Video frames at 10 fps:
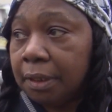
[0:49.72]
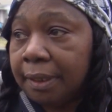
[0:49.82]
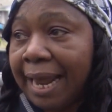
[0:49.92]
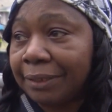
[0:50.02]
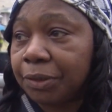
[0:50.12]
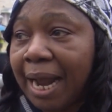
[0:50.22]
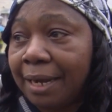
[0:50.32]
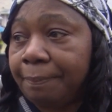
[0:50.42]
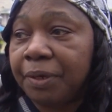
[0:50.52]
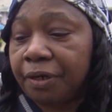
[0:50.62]
like trying
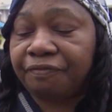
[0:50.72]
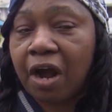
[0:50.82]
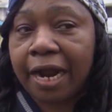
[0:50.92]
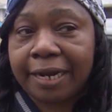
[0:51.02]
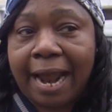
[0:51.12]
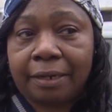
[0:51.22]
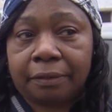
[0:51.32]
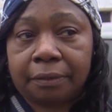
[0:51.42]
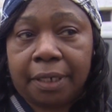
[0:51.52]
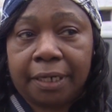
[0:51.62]
to put the fire out
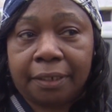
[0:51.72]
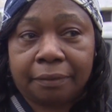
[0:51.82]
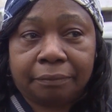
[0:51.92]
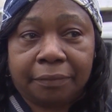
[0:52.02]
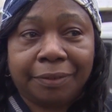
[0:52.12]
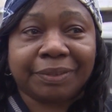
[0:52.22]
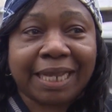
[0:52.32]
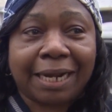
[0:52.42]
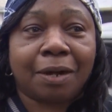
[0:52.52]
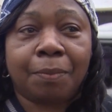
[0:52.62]

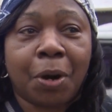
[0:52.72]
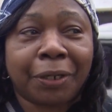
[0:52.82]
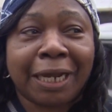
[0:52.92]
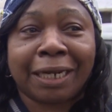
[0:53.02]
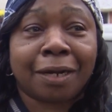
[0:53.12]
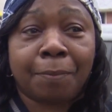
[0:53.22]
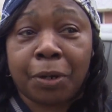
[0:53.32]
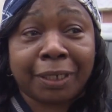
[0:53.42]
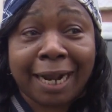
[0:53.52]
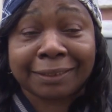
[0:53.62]
like, come on in, come
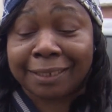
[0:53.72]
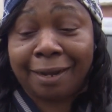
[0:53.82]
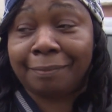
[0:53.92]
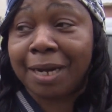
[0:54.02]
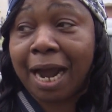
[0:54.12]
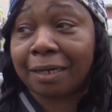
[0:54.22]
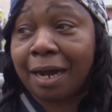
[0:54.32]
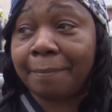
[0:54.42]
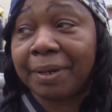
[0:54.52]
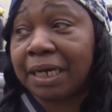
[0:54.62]
on in. I say, I'm not
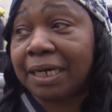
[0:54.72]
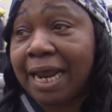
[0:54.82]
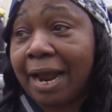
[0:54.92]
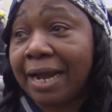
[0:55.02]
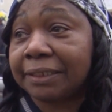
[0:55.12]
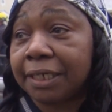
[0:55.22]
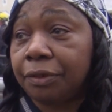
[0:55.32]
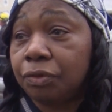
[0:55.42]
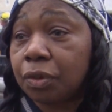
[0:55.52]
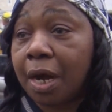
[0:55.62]
coming in there. I say,
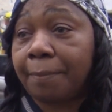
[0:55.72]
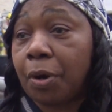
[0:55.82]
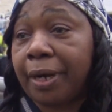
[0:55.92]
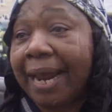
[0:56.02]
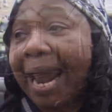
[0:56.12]
you come on